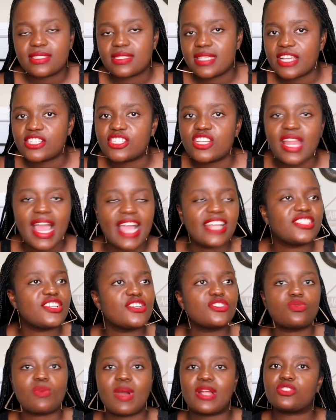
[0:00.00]
section. I
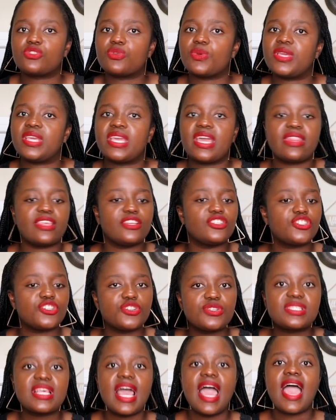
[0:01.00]
just want to hear the
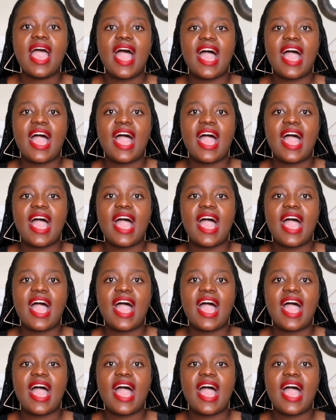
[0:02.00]
juice.